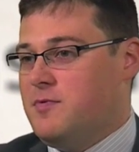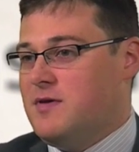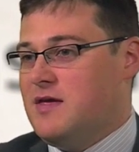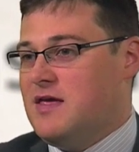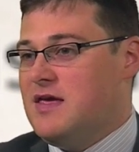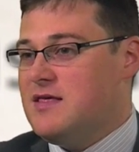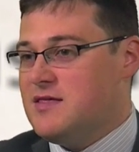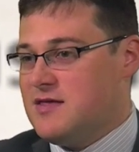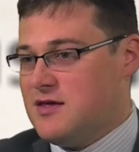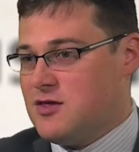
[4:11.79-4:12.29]

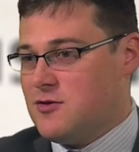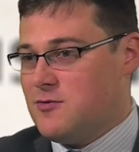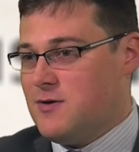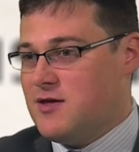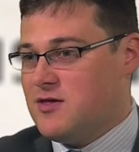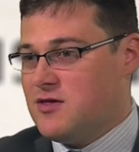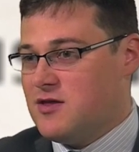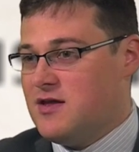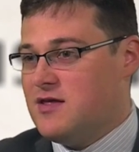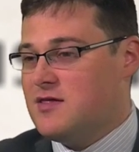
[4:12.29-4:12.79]
key
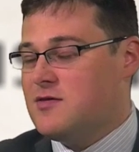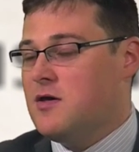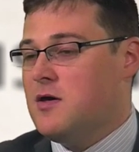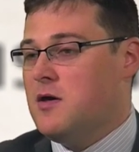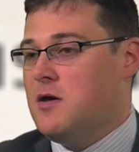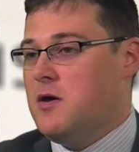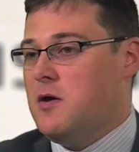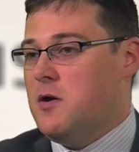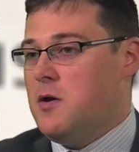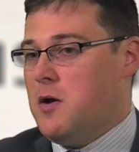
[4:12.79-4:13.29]
situation is
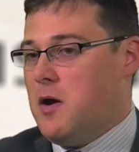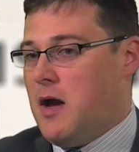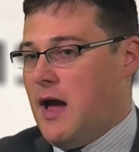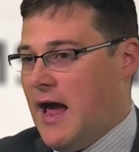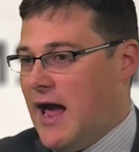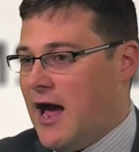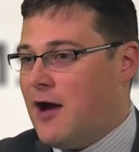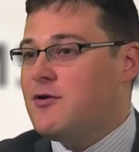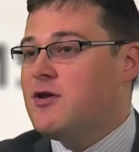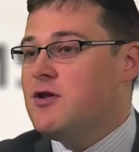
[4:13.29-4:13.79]

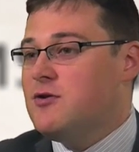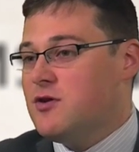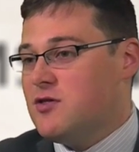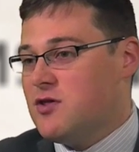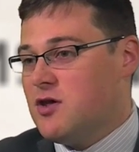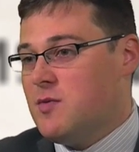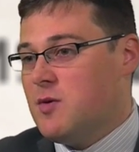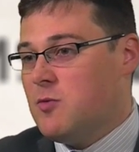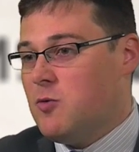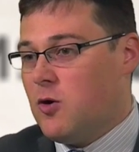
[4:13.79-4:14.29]
how do you
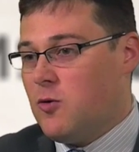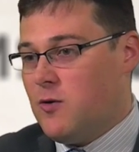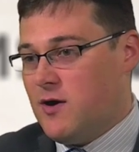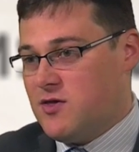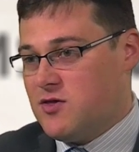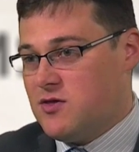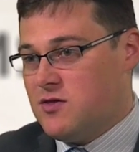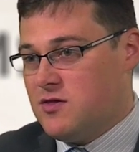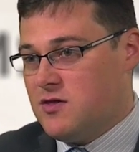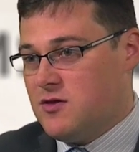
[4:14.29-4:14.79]
determine what
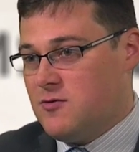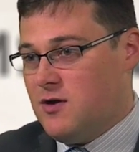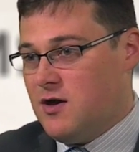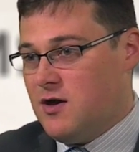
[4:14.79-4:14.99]
questions to